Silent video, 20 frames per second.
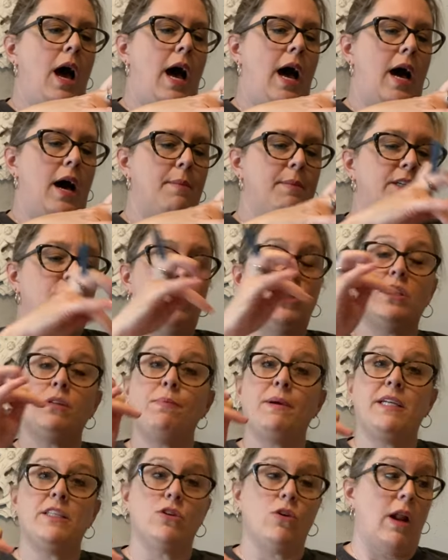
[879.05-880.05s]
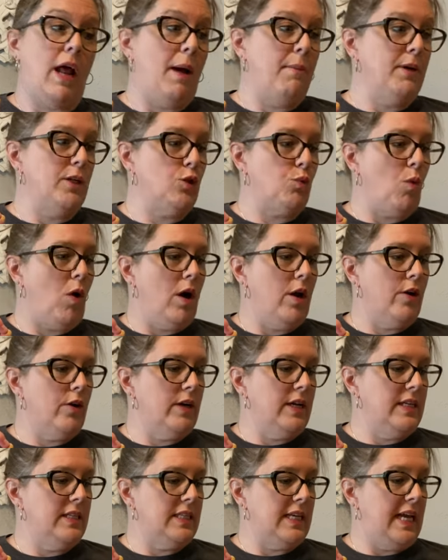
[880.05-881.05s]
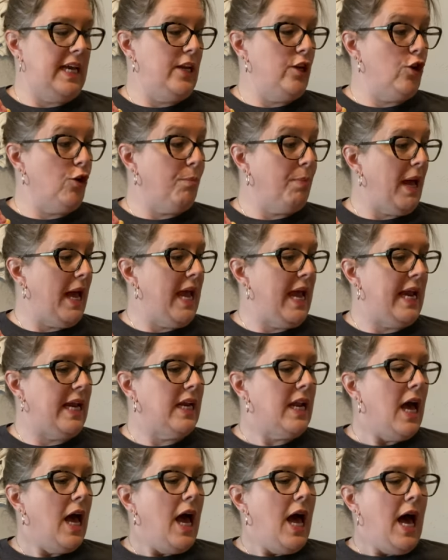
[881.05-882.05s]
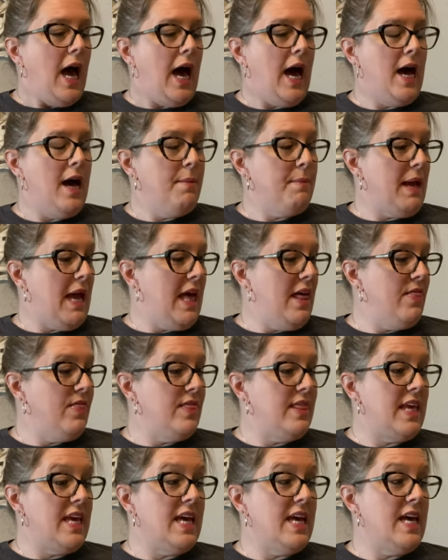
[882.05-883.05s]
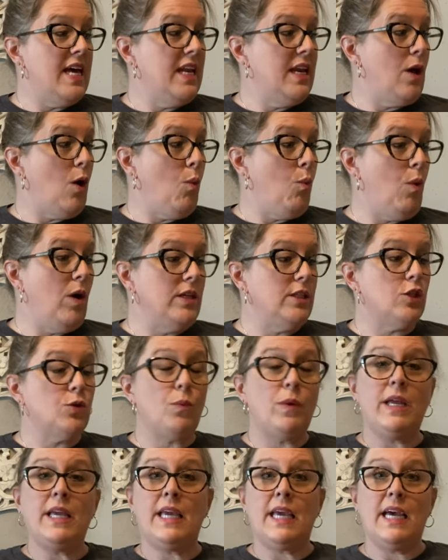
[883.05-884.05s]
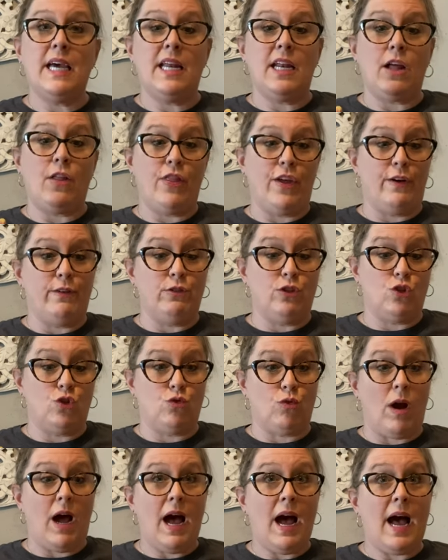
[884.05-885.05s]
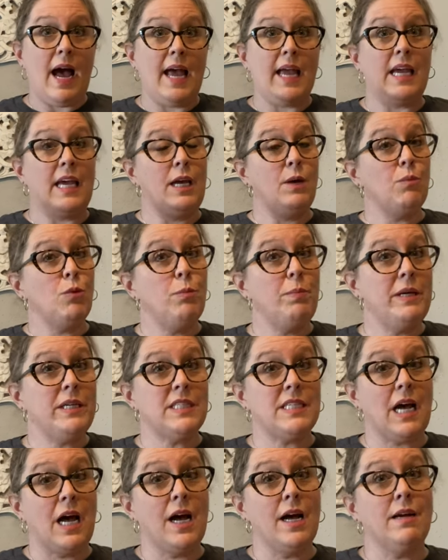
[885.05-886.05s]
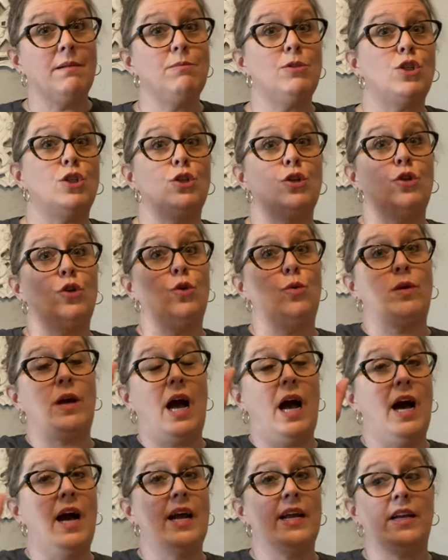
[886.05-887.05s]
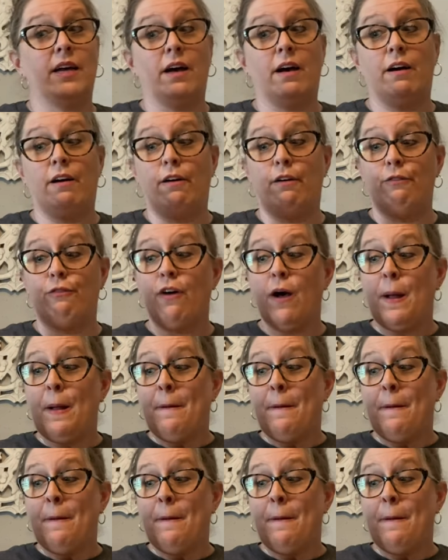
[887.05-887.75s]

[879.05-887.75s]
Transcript: Um, it just depends on how much water is in your paint. Um, and then once we get those dry, it will be time to kind of